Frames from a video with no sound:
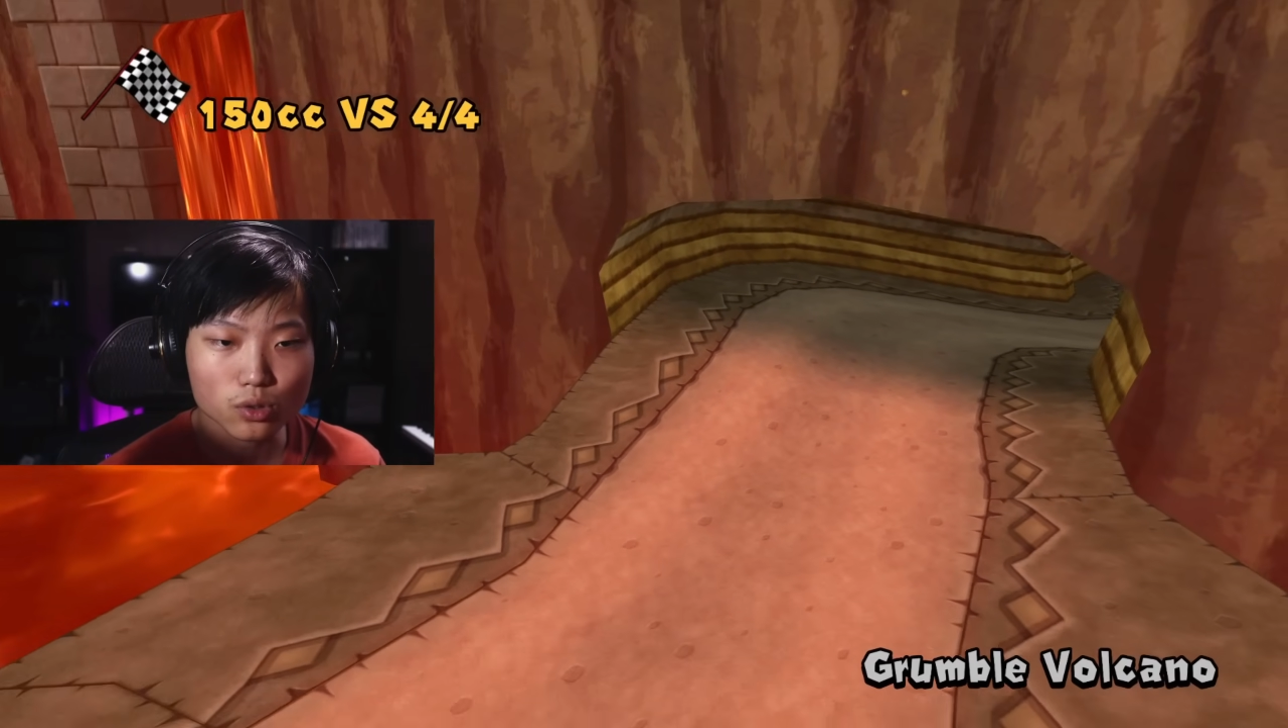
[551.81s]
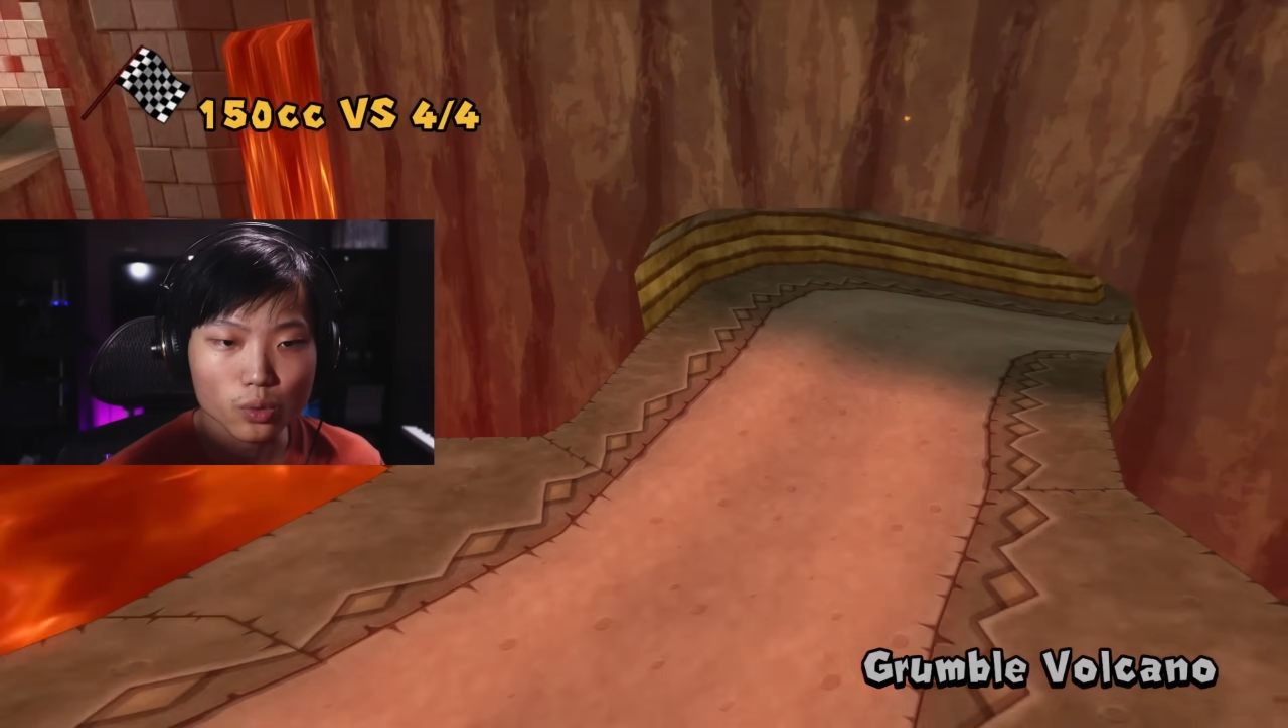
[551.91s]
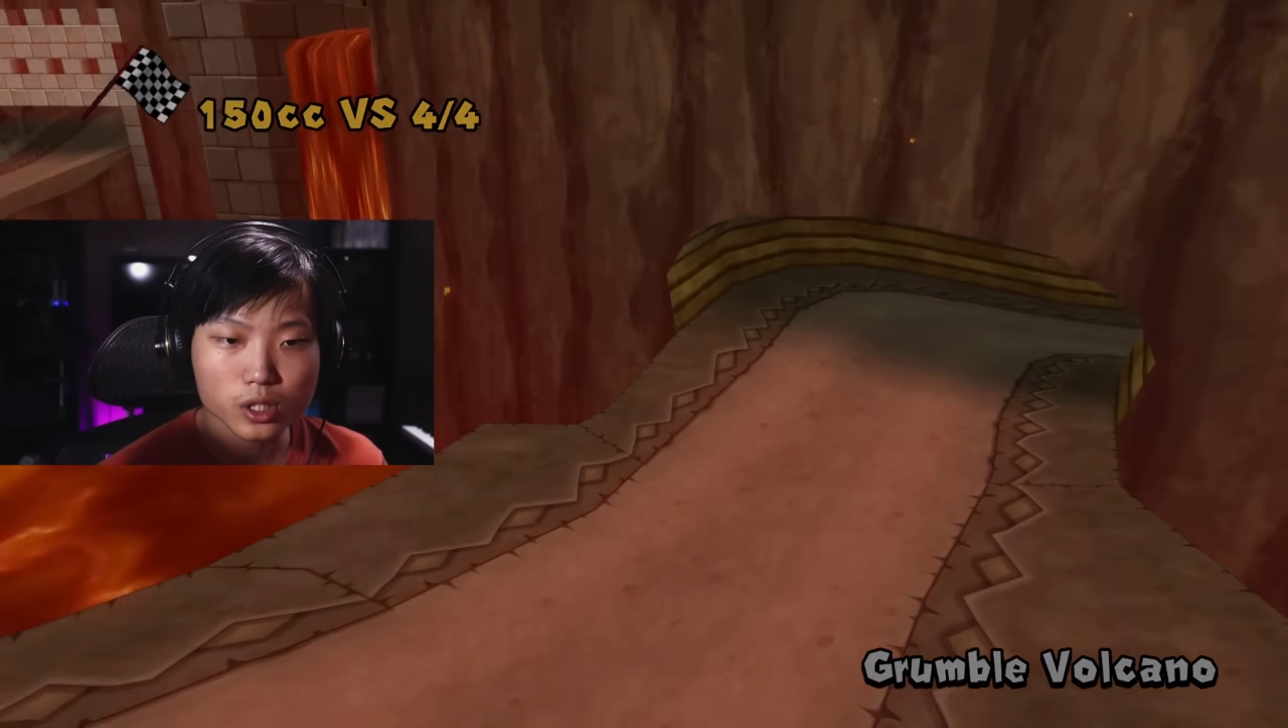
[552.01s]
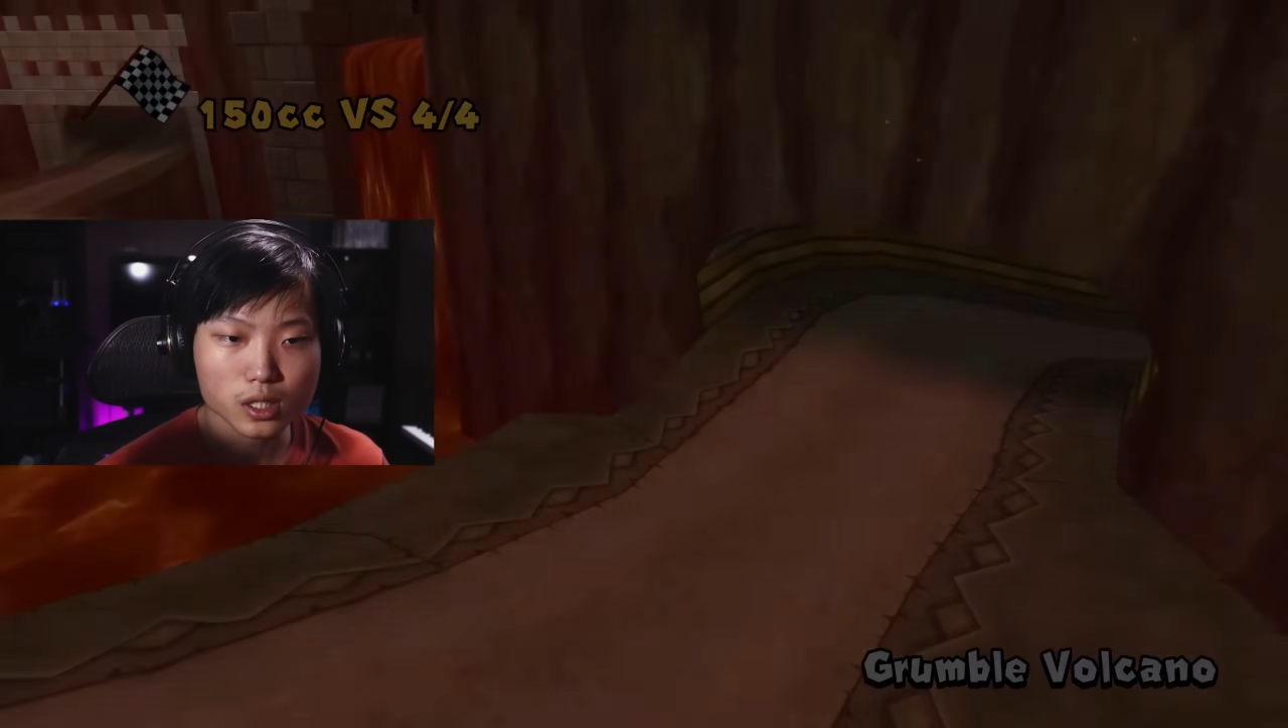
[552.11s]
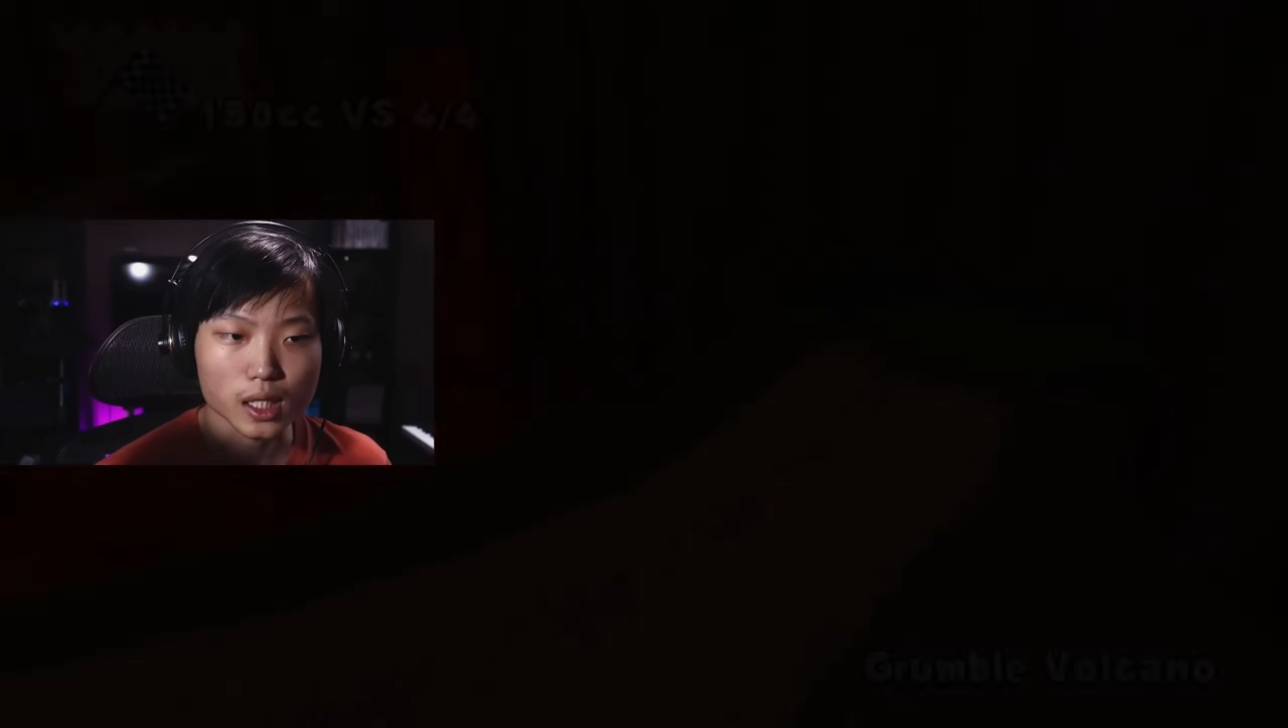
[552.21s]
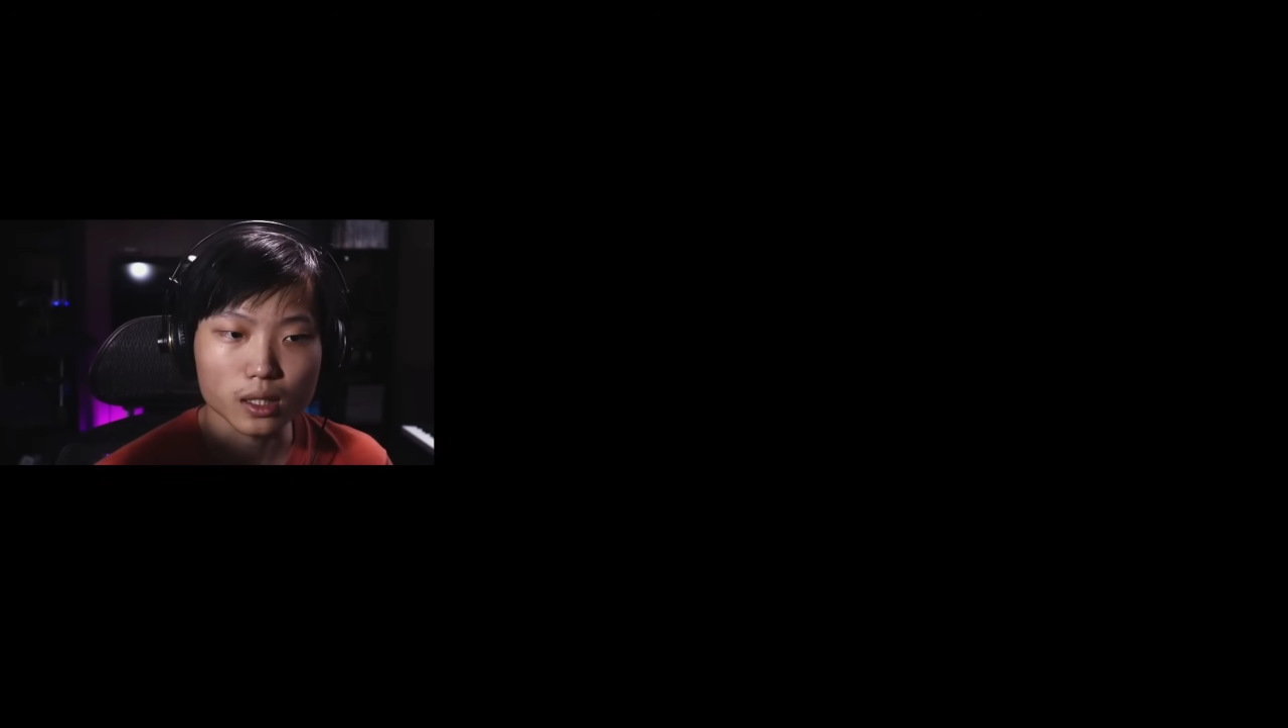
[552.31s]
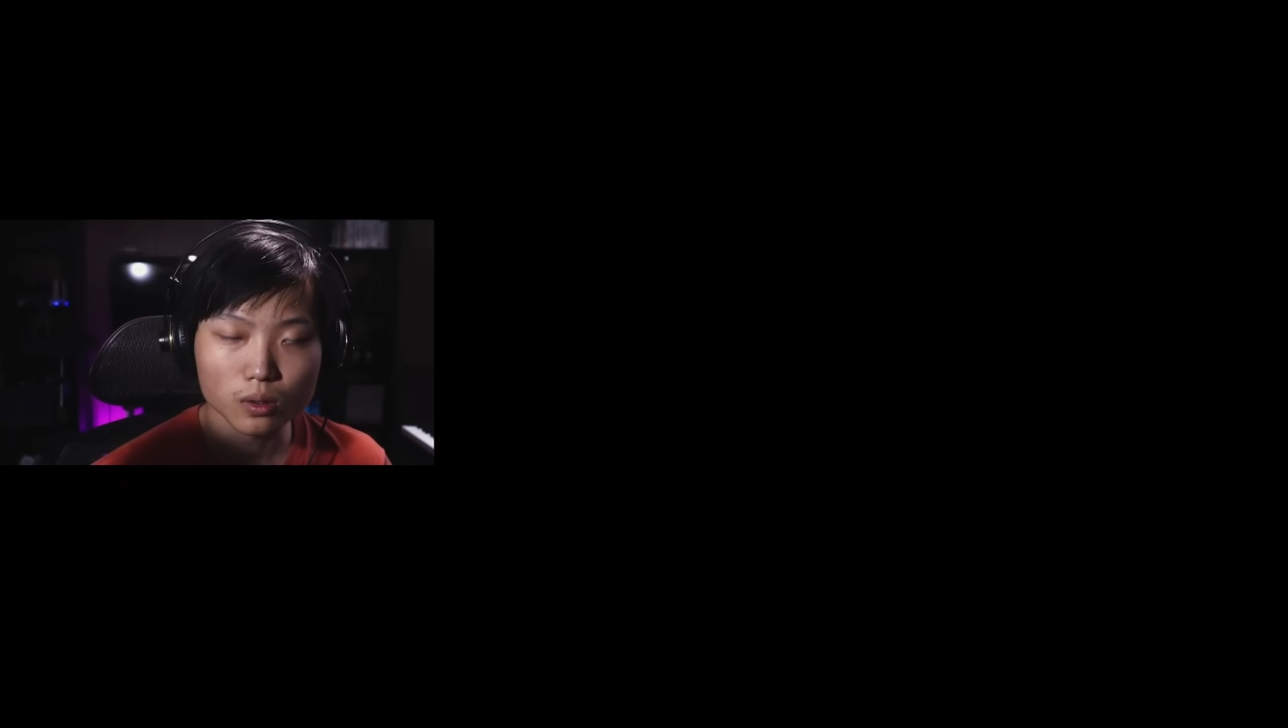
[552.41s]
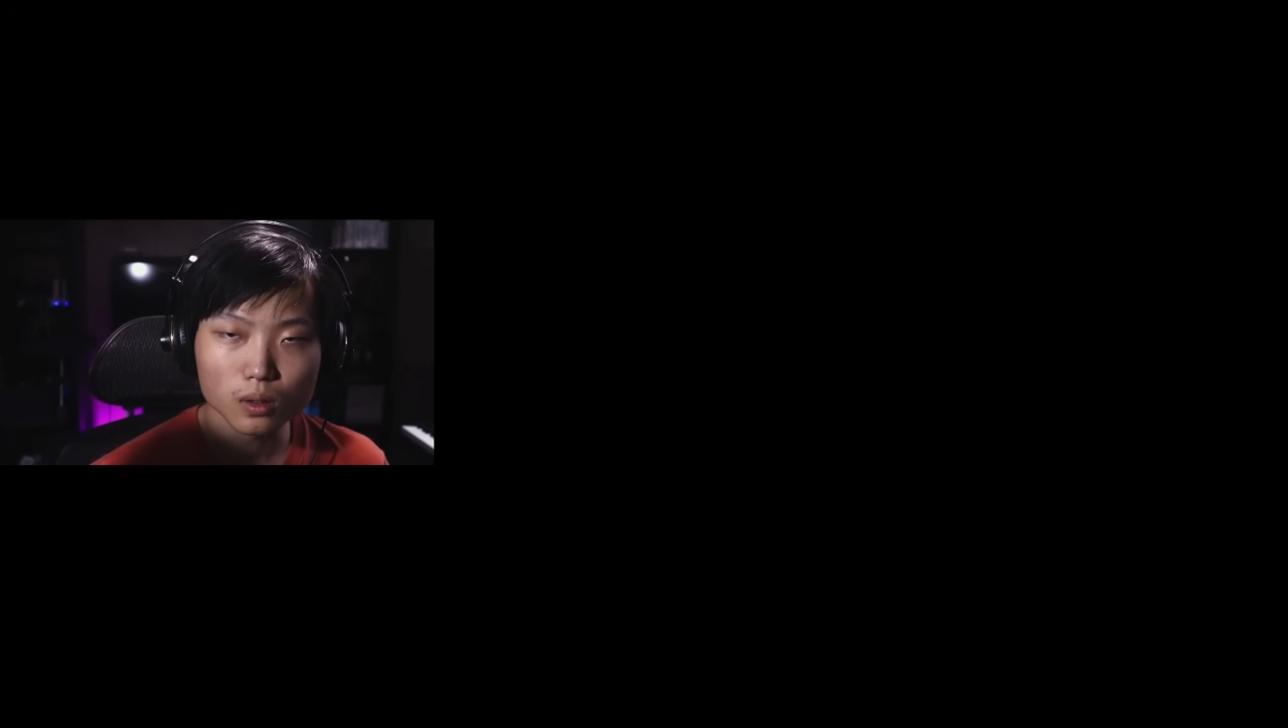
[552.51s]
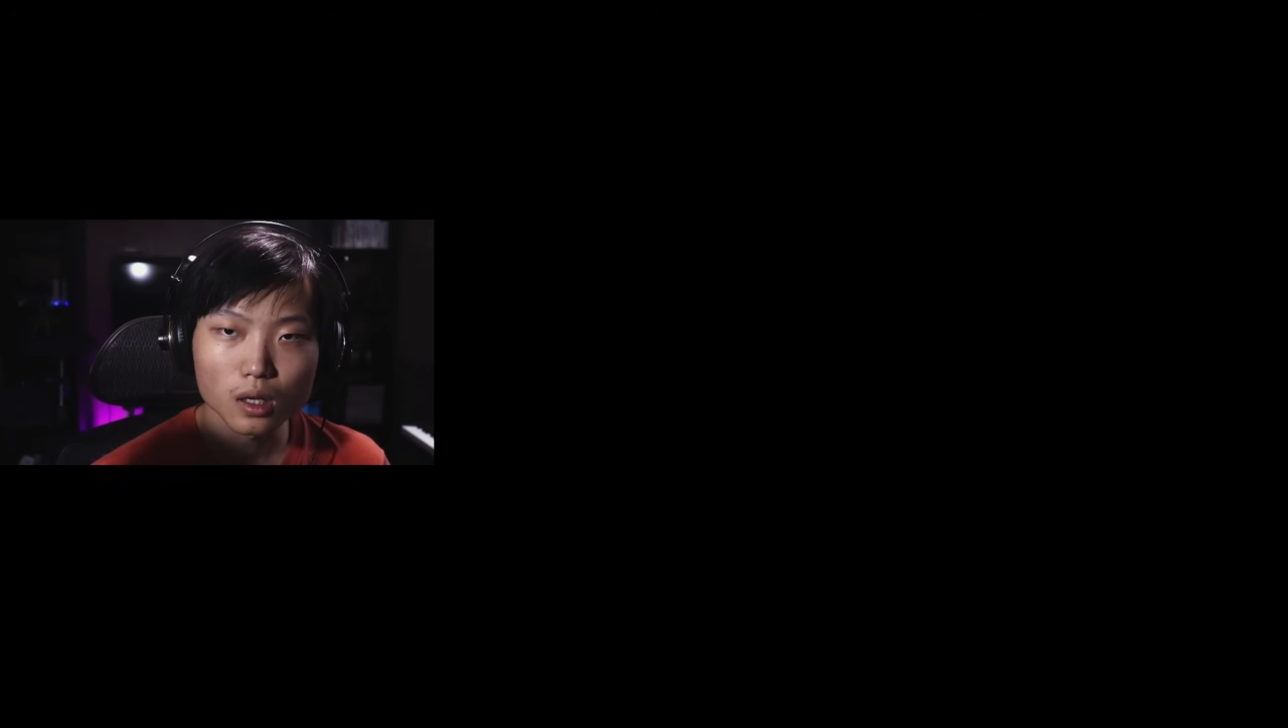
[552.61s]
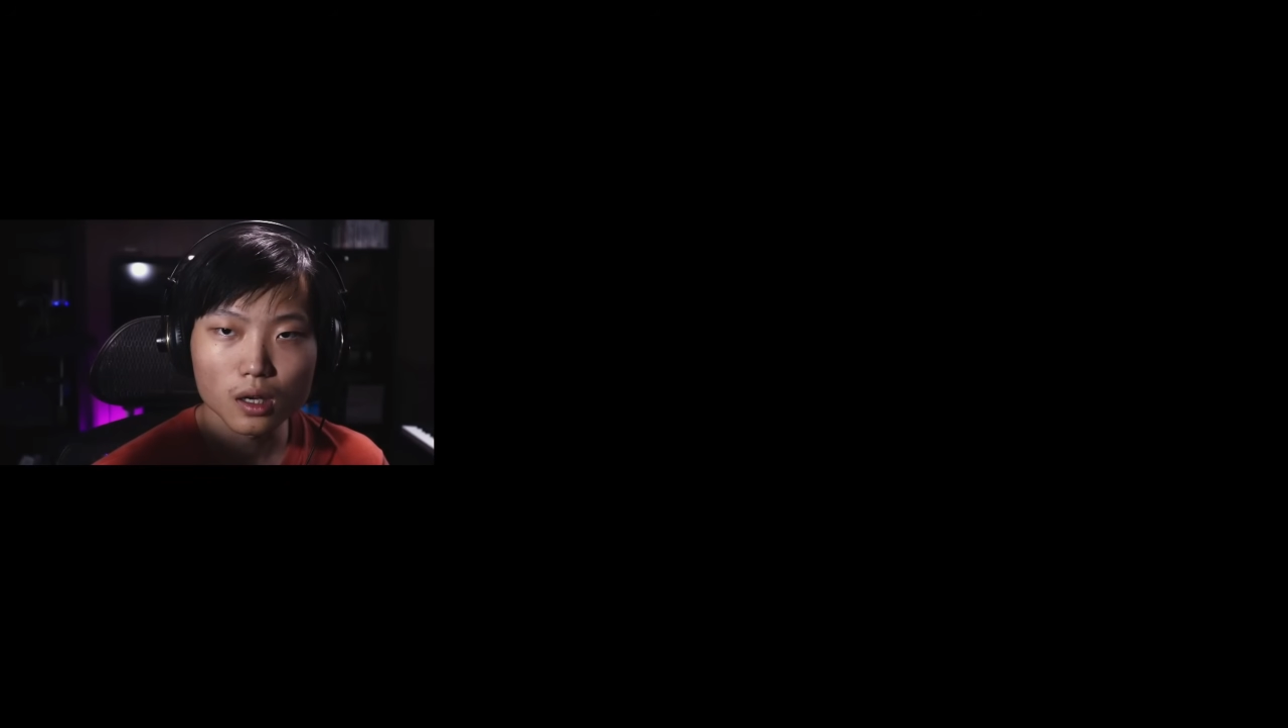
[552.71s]
always
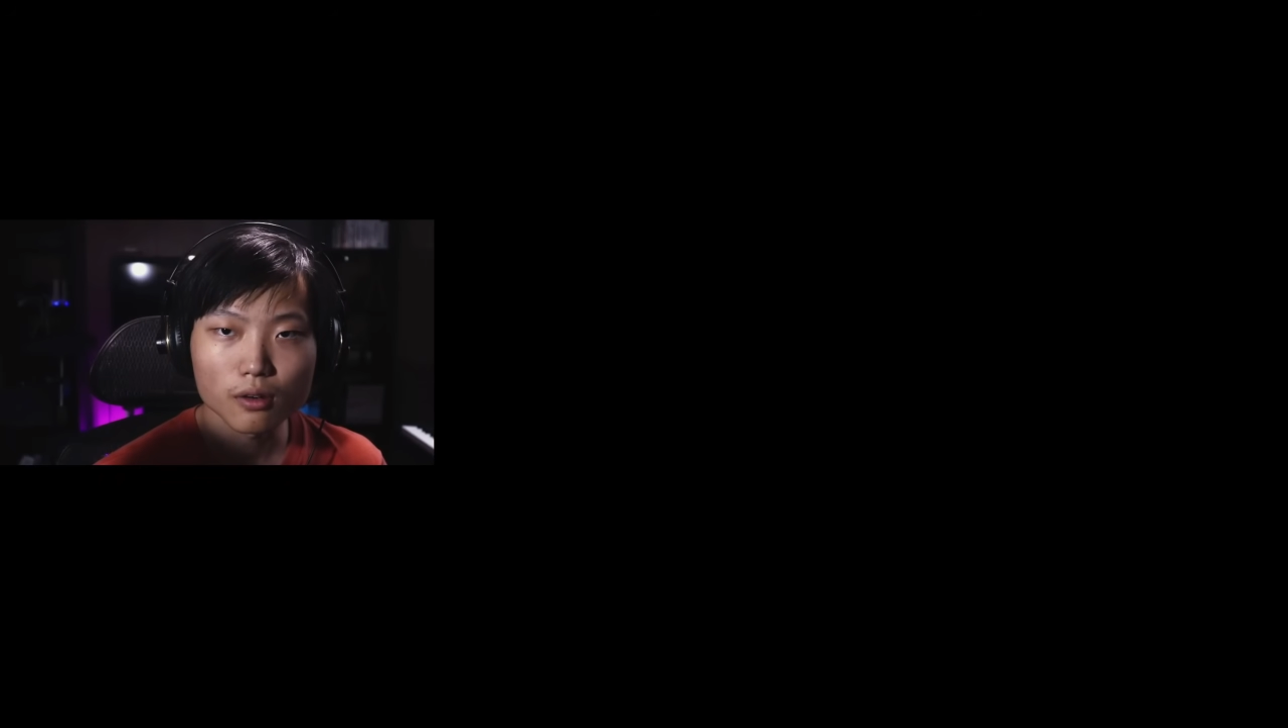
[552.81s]
cycle